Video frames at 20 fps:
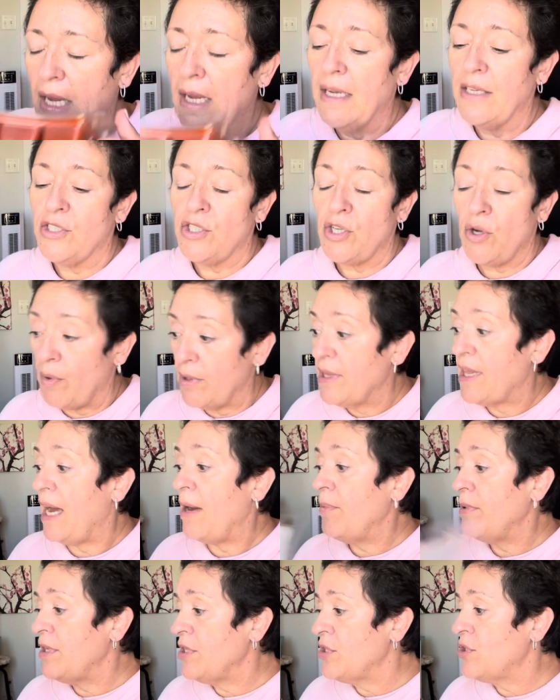So
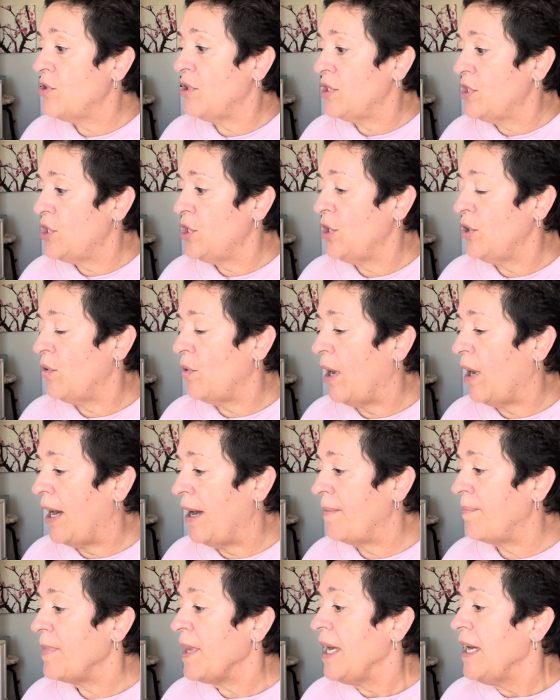that one is good too.
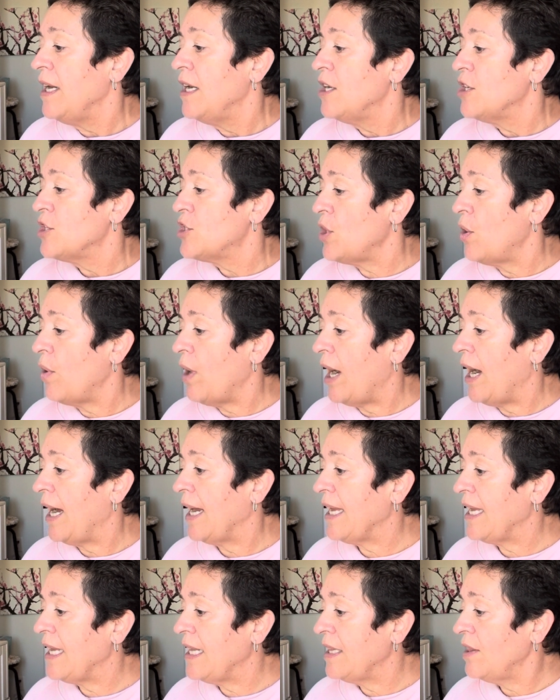Um, so
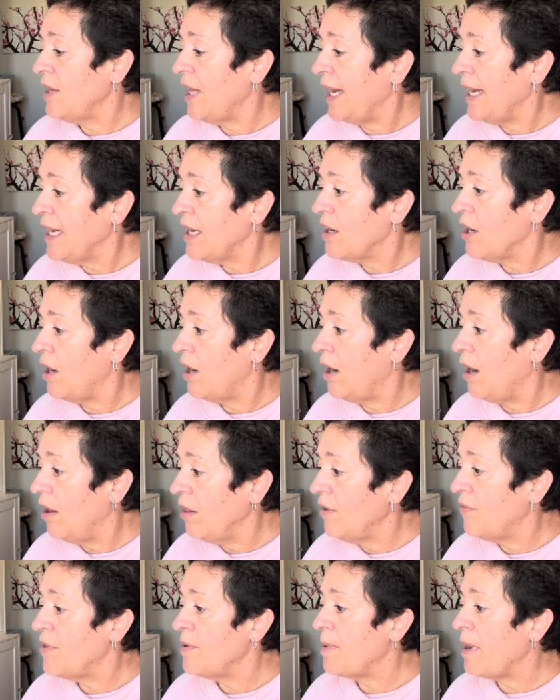I like
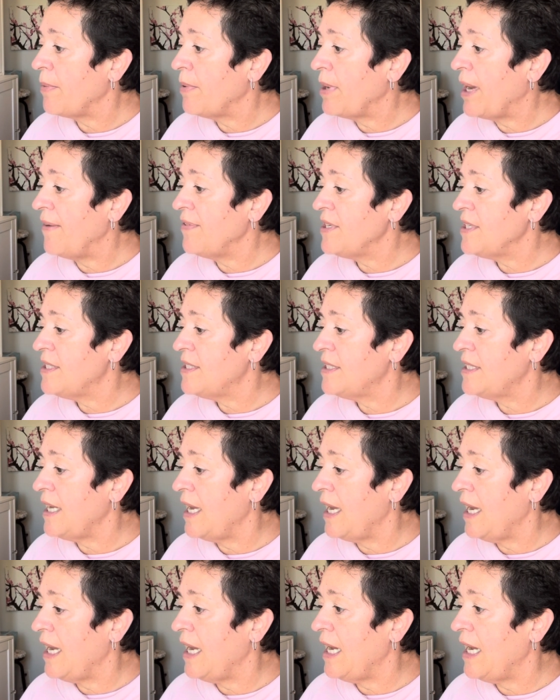all of them. I would have to
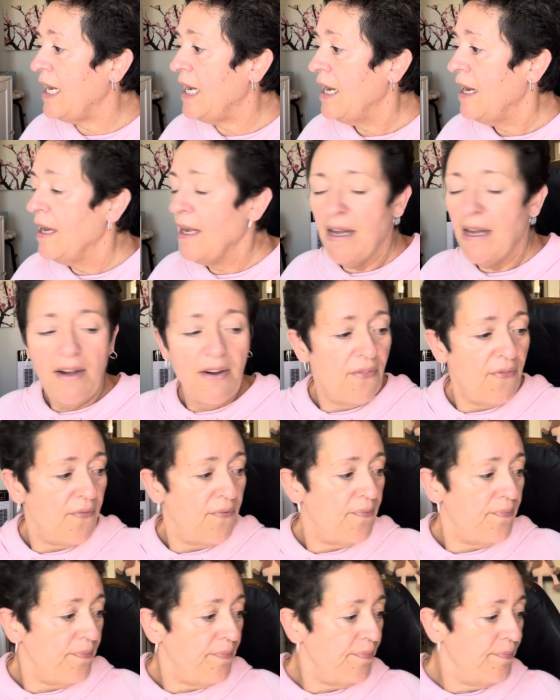say,
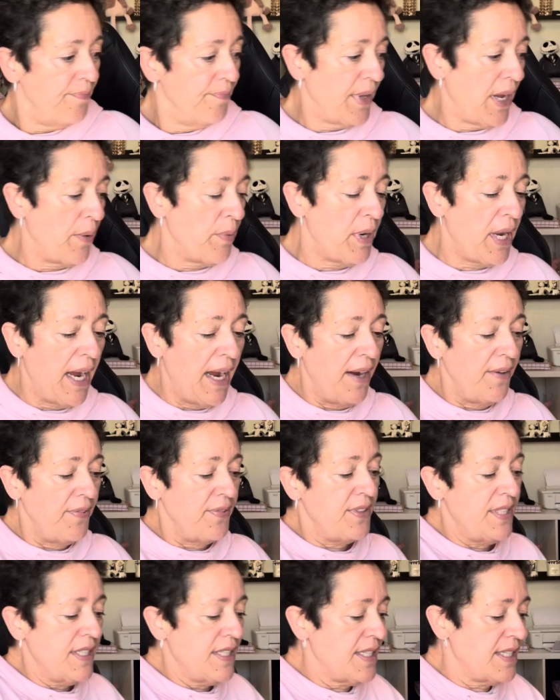I would have
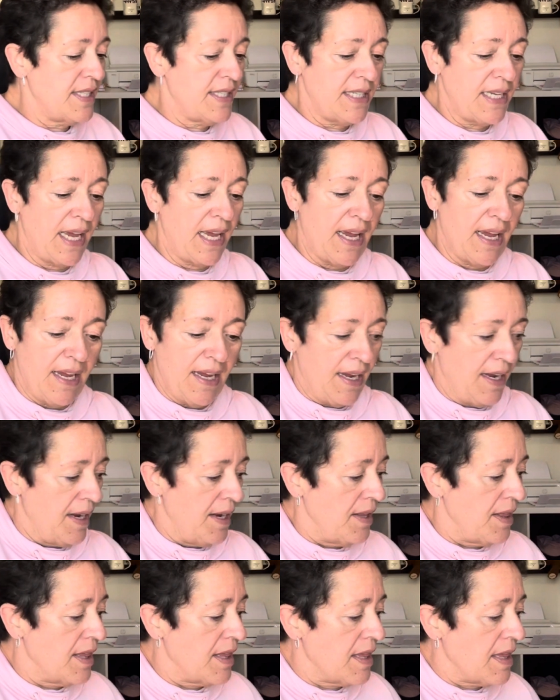to say
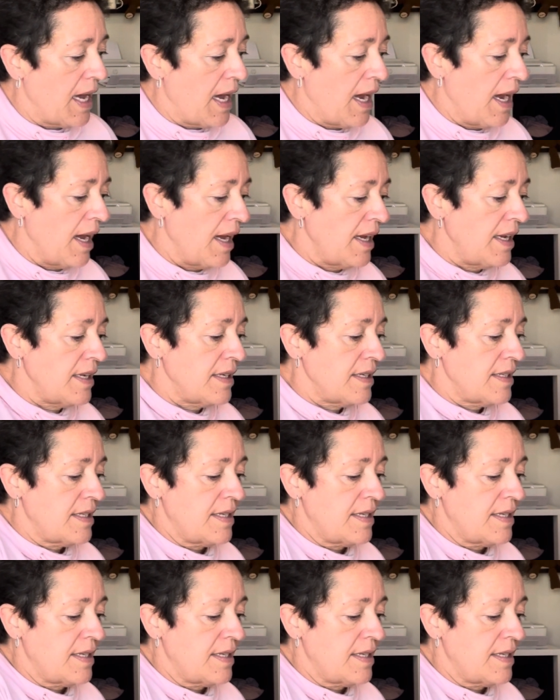that